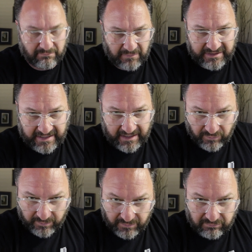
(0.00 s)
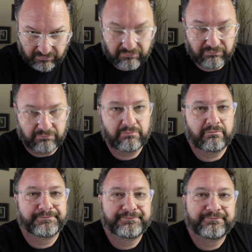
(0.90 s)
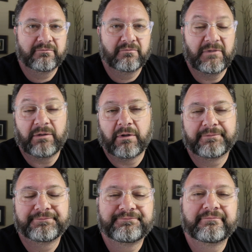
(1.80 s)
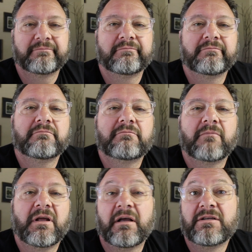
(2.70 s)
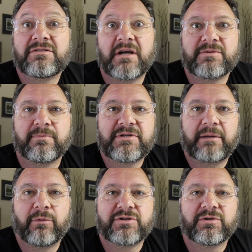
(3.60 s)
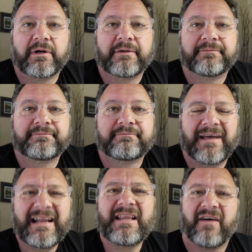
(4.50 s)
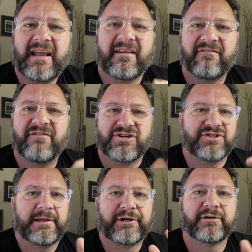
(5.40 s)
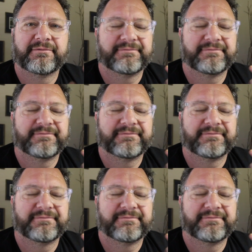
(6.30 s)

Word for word: my dad would, anyway, side, sidebar story. I need a, I need a fidget spinner.